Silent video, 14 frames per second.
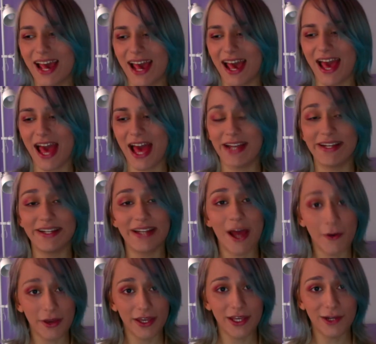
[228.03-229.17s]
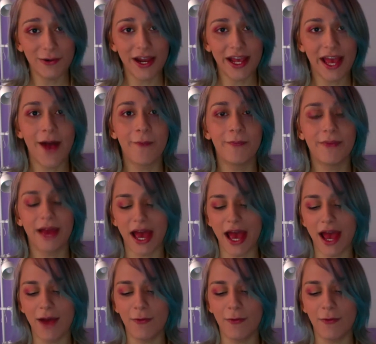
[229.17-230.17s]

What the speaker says: And now here I am. I